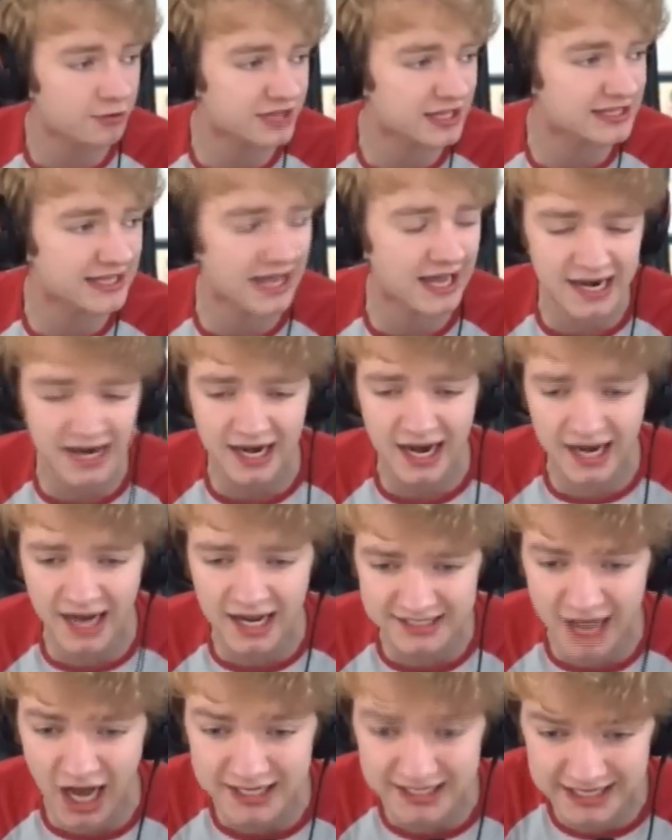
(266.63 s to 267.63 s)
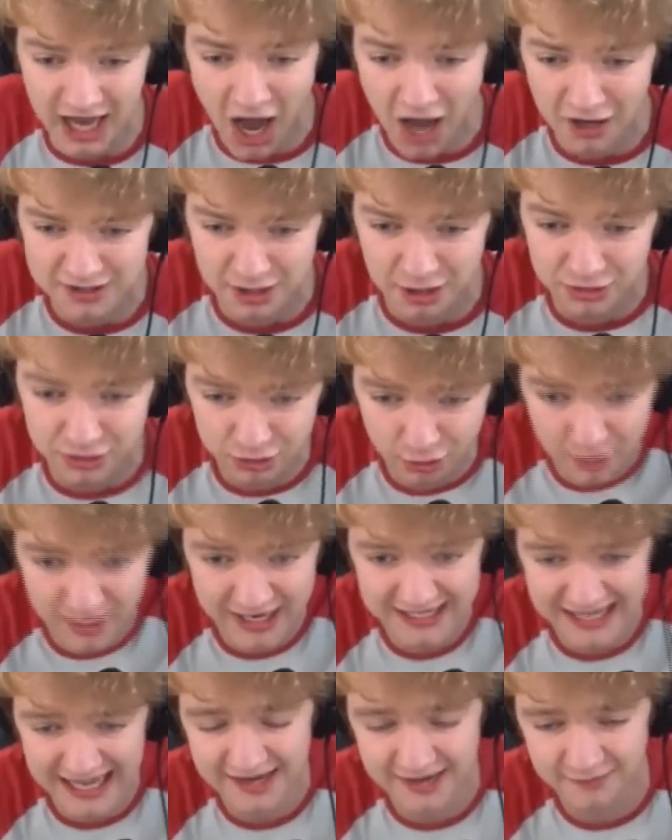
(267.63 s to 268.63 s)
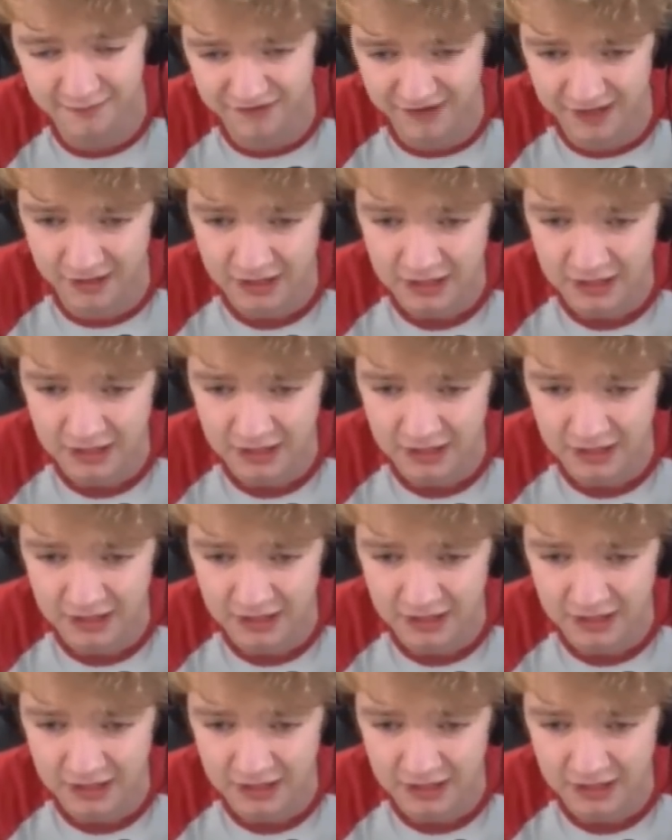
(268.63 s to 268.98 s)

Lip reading: and I can't go through it again, Phil.